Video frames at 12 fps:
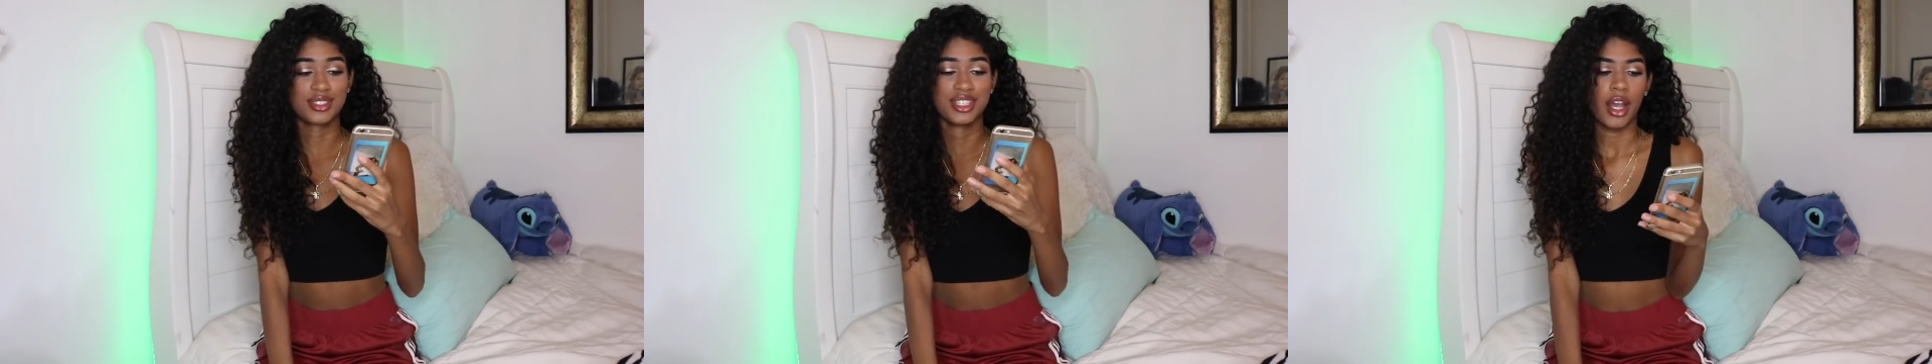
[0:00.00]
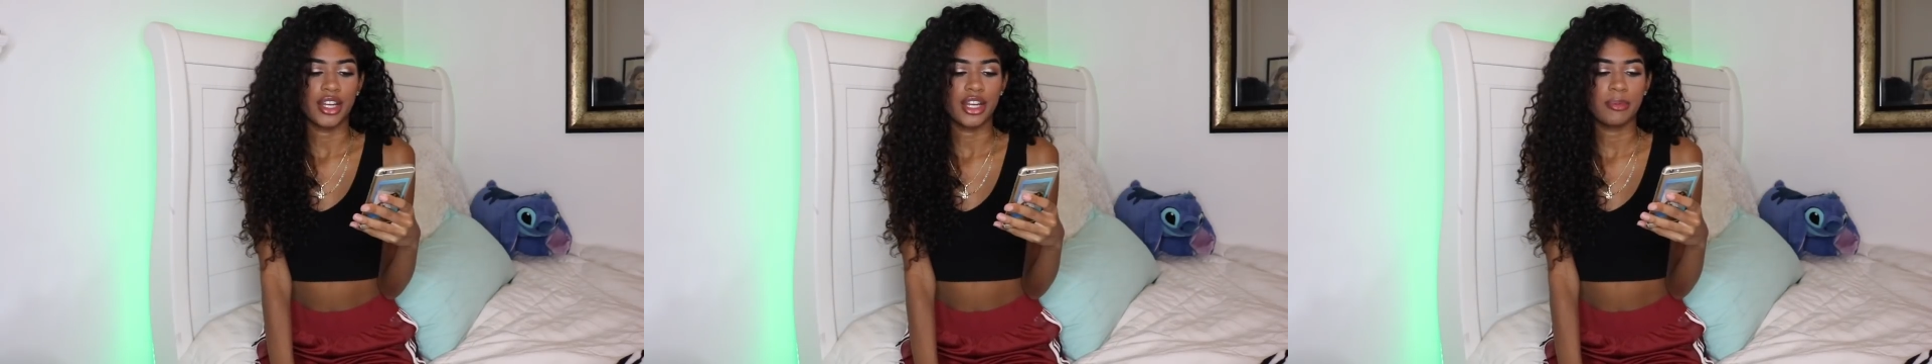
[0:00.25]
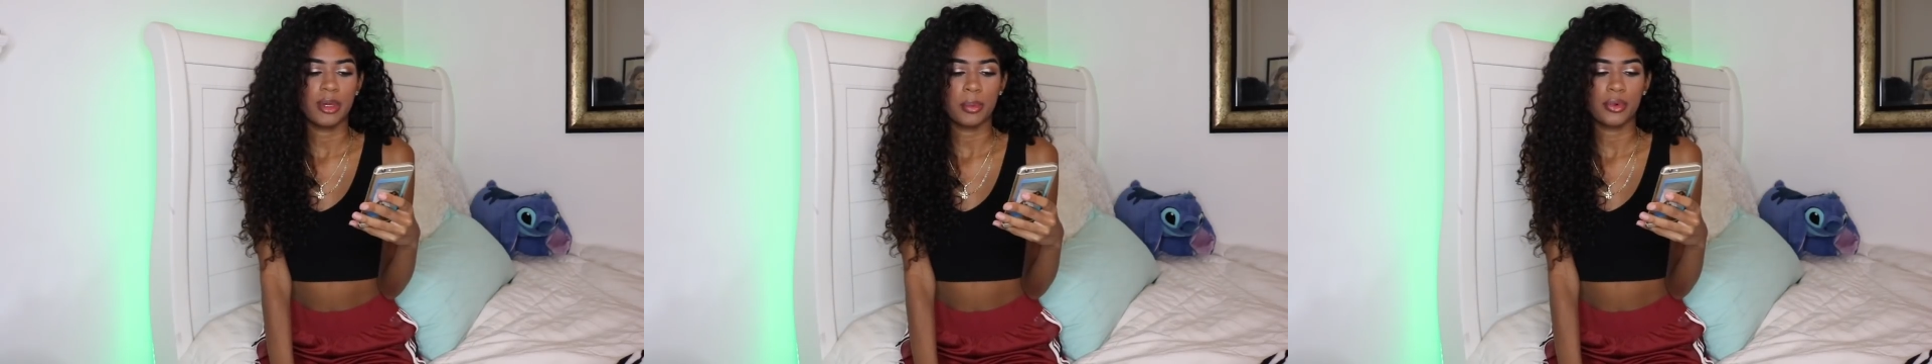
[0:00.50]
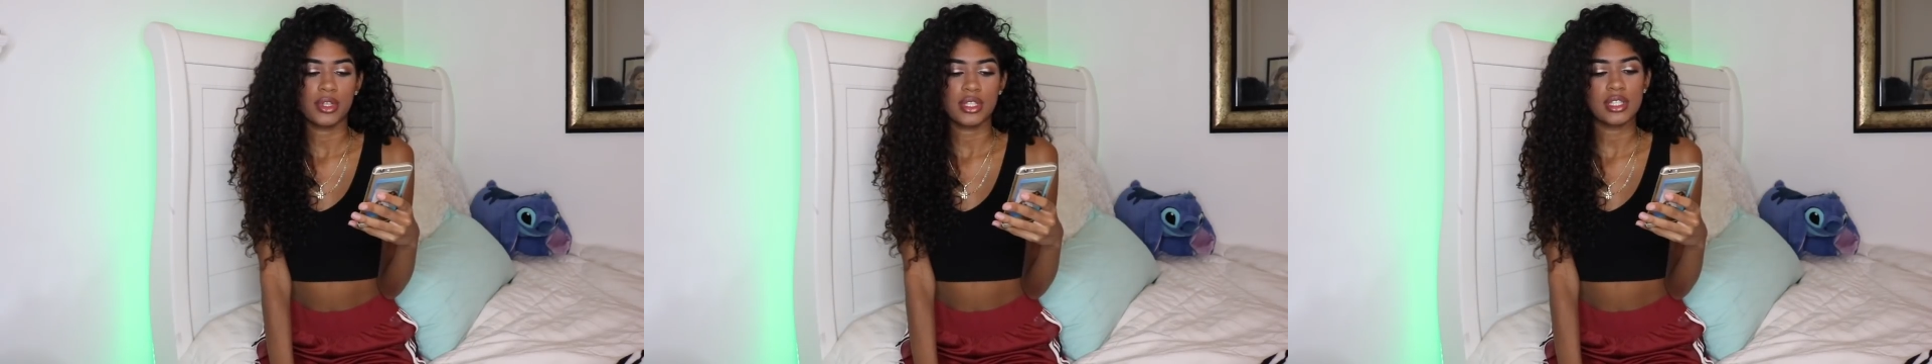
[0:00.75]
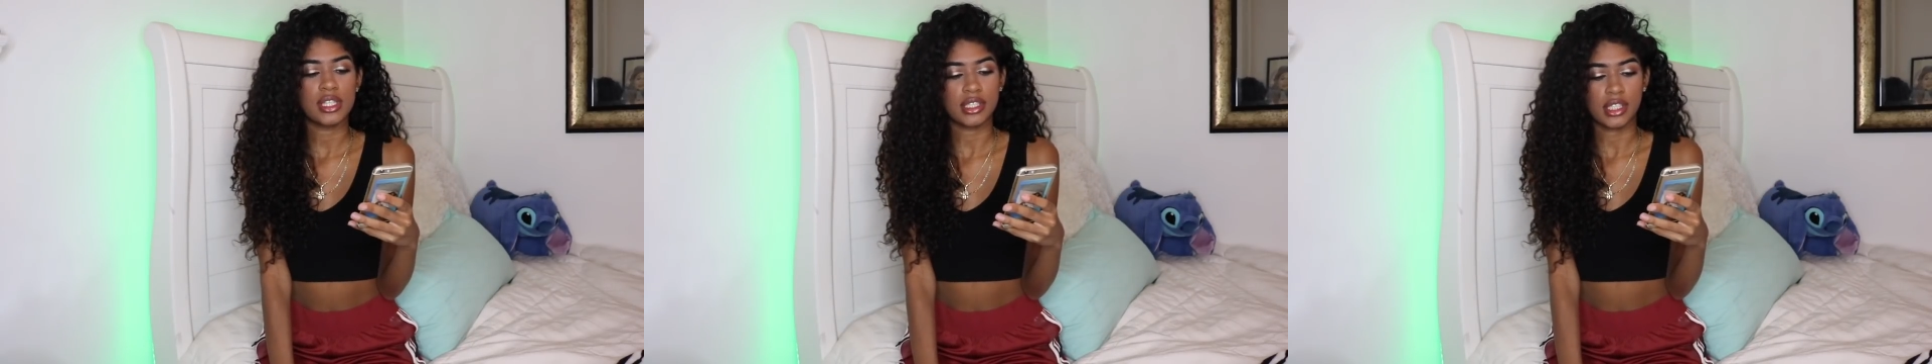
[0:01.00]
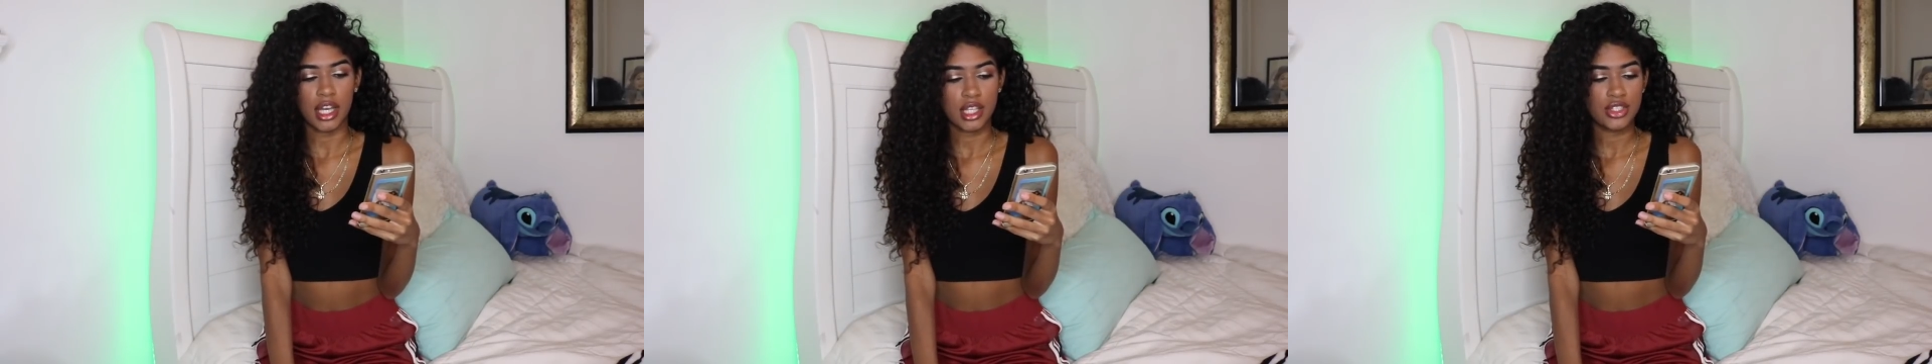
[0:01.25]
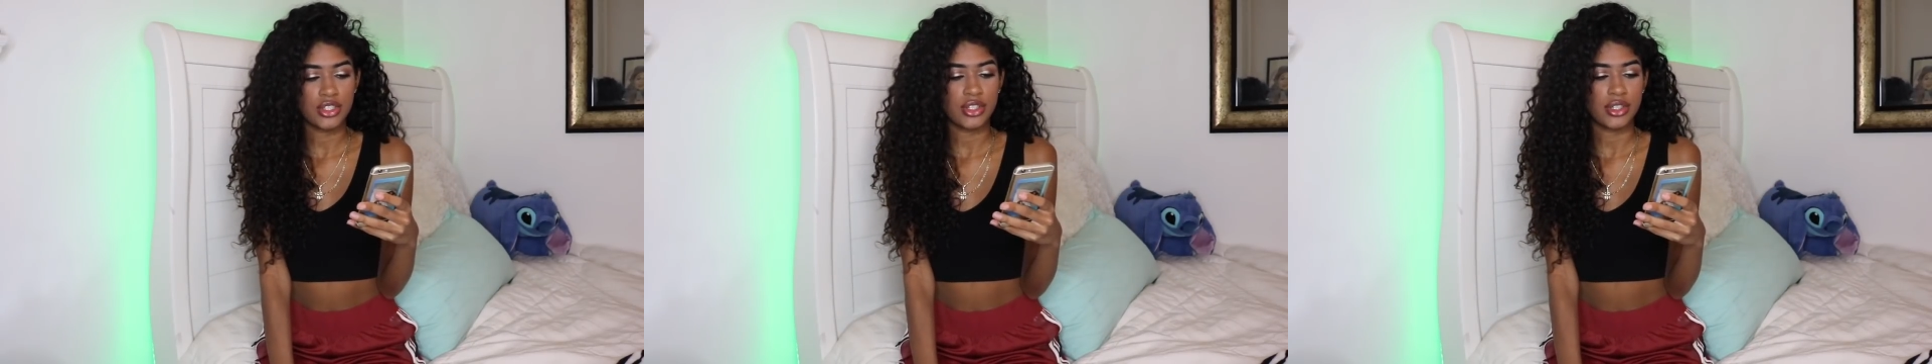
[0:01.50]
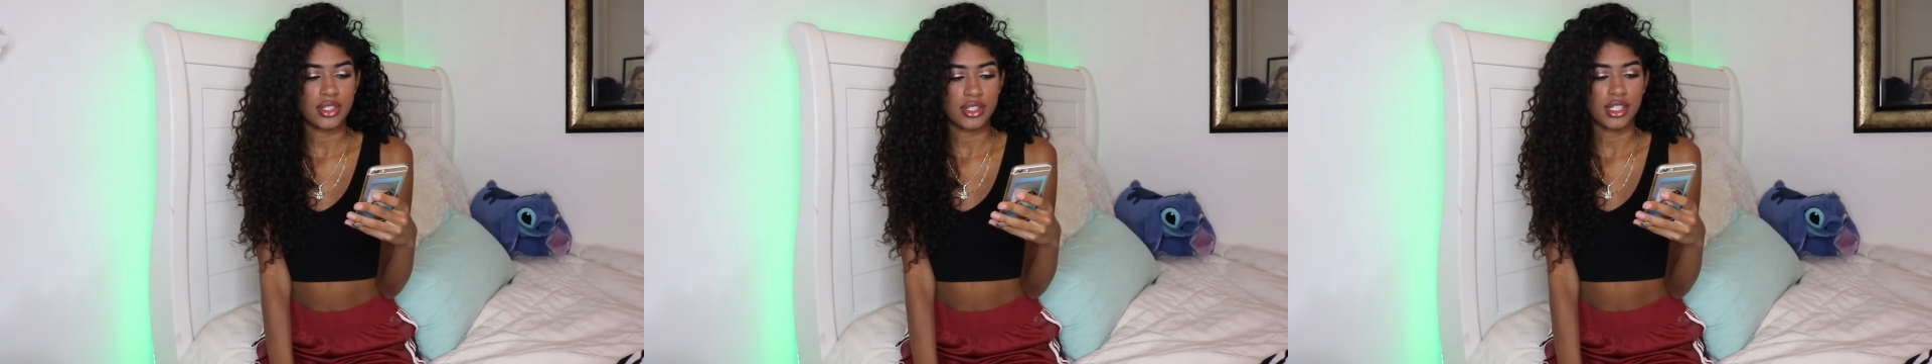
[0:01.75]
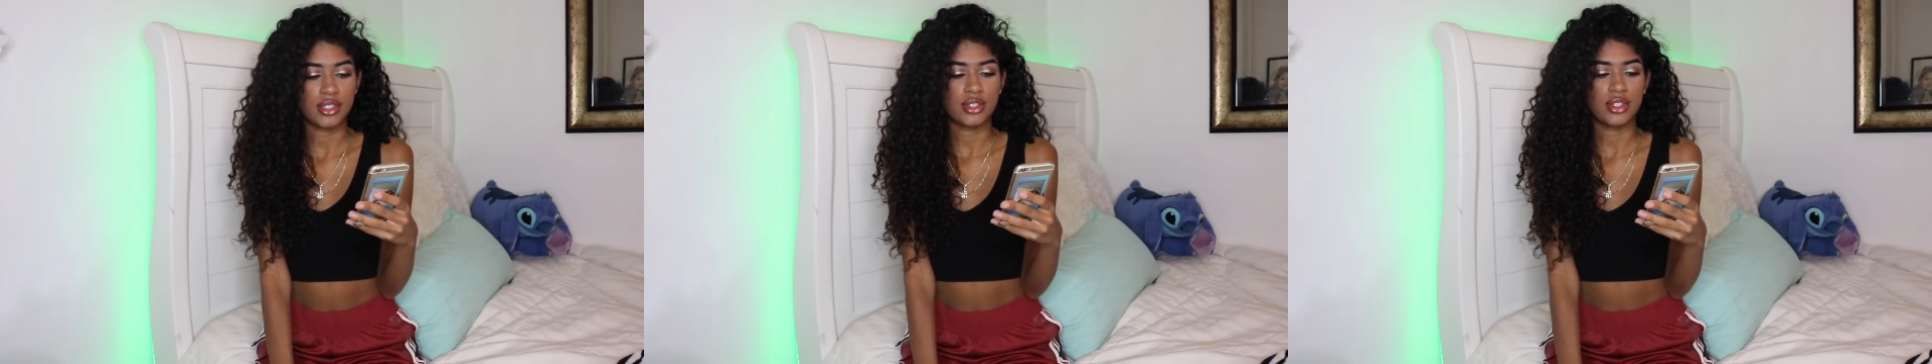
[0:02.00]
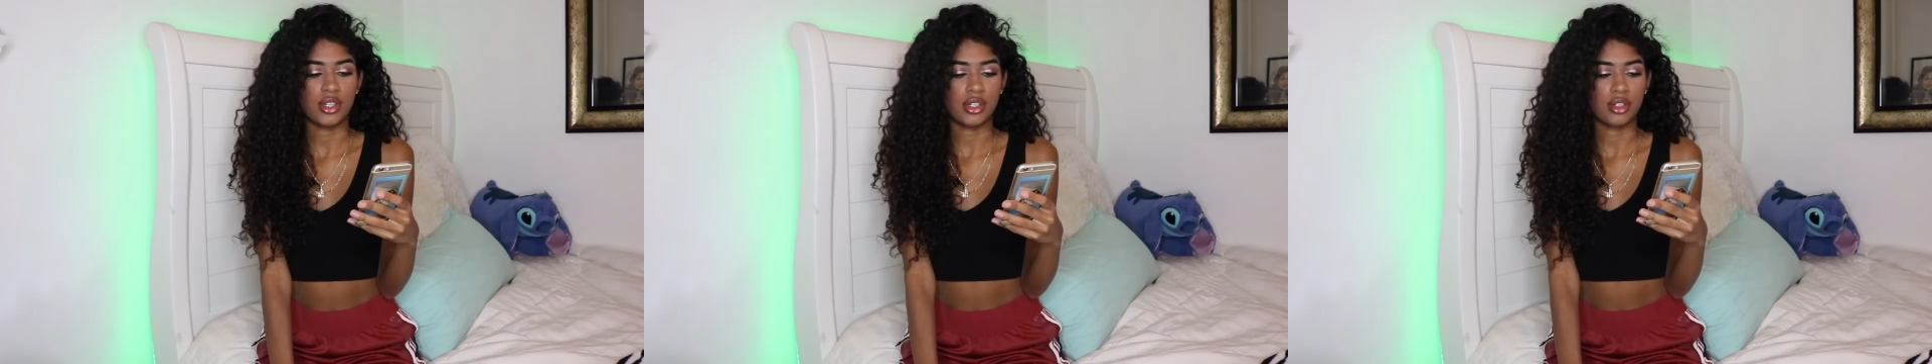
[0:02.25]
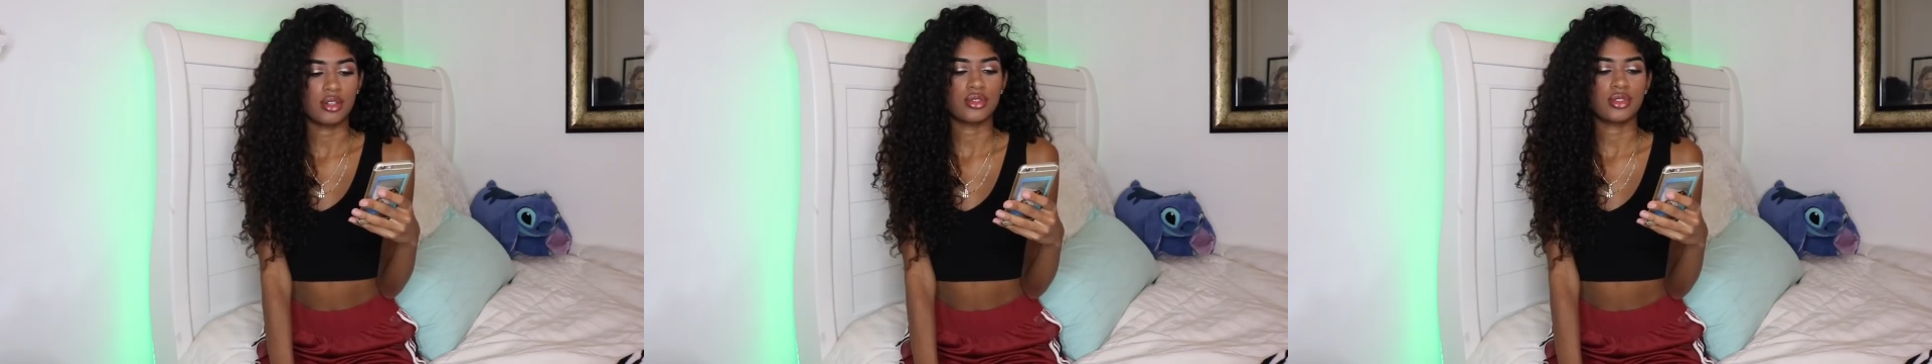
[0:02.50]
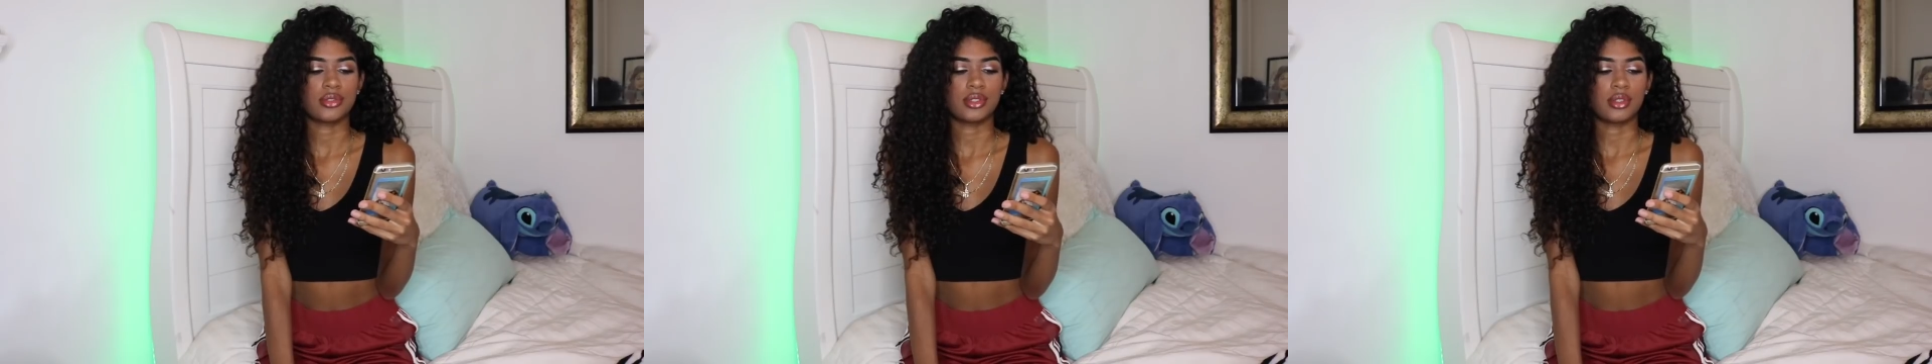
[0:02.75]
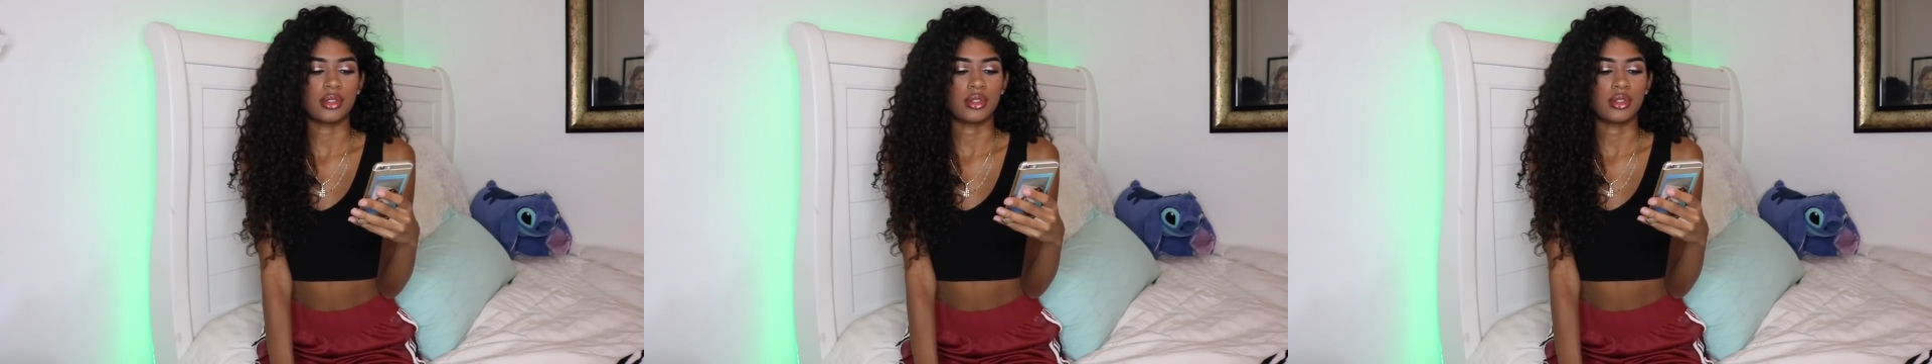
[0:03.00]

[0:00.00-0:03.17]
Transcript: Are your people into technology or stick to your cultural